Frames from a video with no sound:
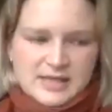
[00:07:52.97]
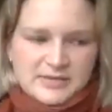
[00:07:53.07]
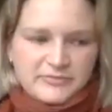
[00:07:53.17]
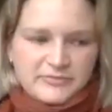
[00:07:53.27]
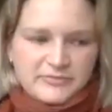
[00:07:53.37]

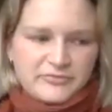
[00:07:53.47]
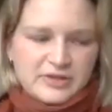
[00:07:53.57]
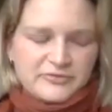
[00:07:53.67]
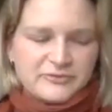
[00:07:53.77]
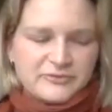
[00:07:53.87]
if
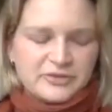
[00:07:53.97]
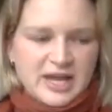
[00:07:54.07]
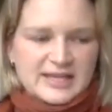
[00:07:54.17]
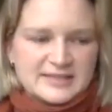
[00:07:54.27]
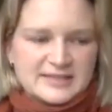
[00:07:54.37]
an
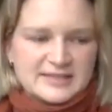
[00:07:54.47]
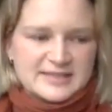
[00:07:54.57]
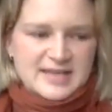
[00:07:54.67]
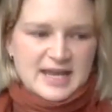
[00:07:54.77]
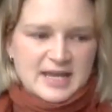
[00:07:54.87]
island
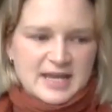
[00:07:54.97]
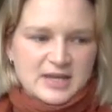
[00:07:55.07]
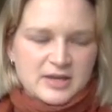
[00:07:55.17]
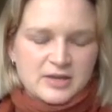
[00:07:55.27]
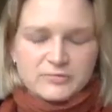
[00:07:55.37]
is like
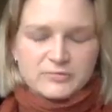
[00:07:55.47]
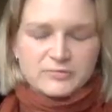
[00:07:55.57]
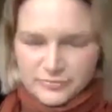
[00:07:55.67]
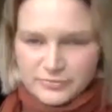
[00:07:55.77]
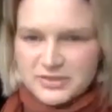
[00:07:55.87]
a
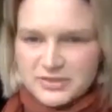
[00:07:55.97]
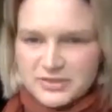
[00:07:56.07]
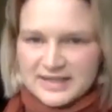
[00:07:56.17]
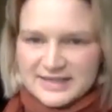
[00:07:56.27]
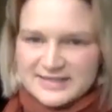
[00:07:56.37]
root,
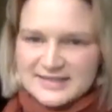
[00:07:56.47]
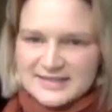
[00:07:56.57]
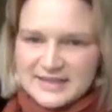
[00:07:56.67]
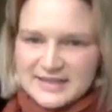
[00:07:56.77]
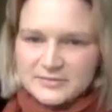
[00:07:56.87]
like a
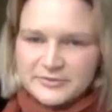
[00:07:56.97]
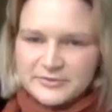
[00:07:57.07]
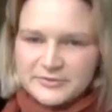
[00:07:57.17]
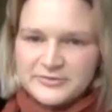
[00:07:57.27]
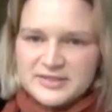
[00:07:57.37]
singular
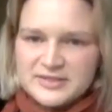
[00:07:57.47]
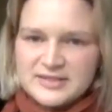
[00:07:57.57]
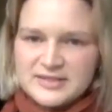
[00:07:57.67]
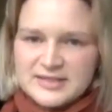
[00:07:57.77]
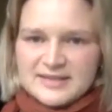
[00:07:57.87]

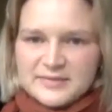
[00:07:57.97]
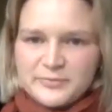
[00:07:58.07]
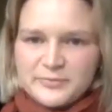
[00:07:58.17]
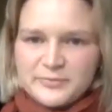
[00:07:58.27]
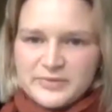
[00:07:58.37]
root,
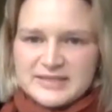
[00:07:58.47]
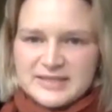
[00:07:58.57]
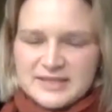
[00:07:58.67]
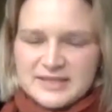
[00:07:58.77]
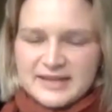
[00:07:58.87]
then we need
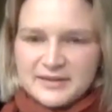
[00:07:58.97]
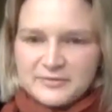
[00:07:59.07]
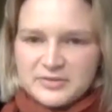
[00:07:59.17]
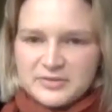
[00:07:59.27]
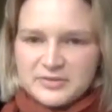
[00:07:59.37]
to learn
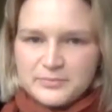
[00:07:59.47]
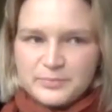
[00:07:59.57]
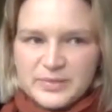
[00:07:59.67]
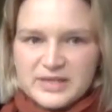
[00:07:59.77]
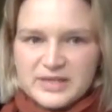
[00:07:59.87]
how to
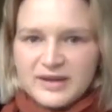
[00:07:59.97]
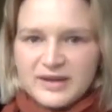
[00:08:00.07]
be a